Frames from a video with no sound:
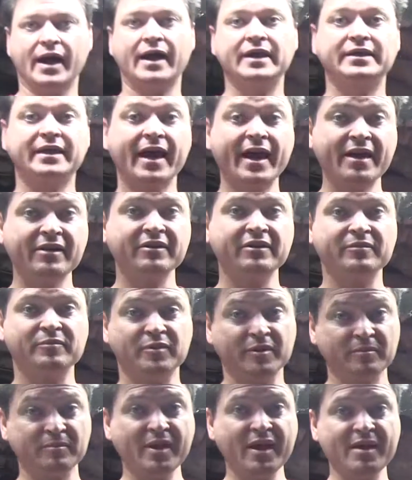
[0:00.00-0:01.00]
I doubt
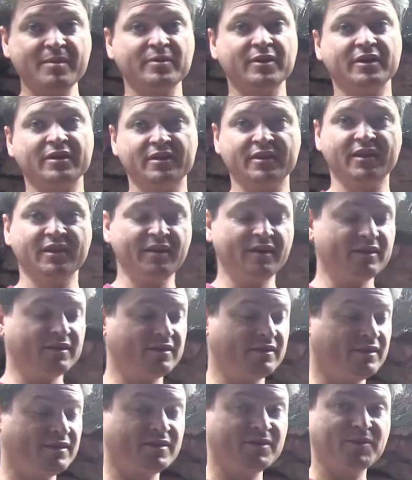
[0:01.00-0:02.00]
it, but maybe in the
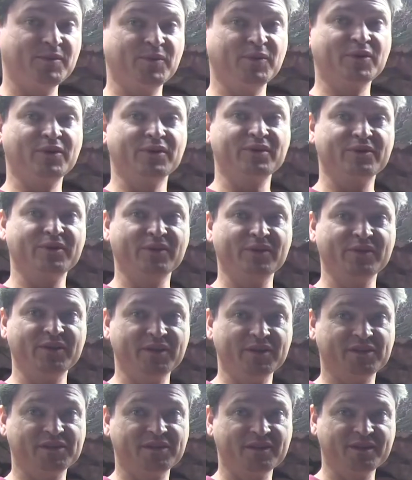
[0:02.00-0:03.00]
end we're going to turn
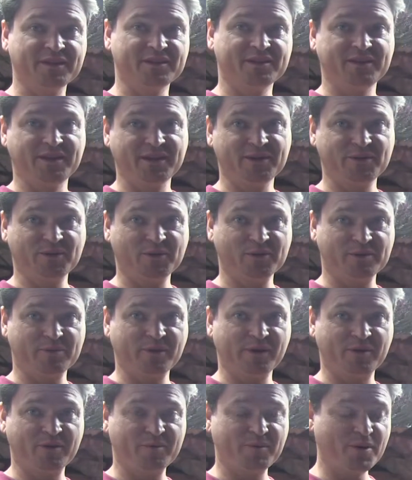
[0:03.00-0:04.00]
this 10
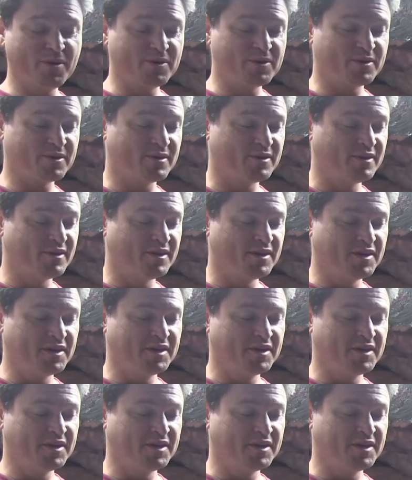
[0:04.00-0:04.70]
horsepower motor